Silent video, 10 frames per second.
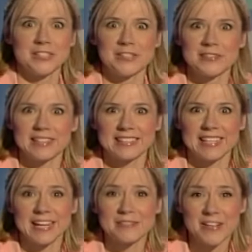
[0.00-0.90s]
you
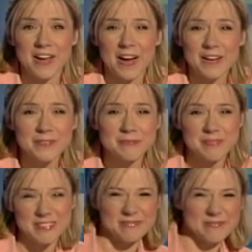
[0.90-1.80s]
can hear at home?
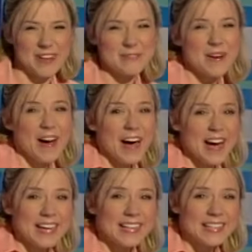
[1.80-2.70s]

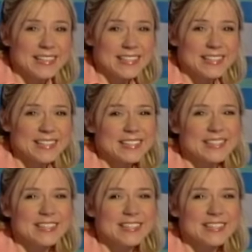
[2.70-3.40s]
Bye-bye. Bye-bye.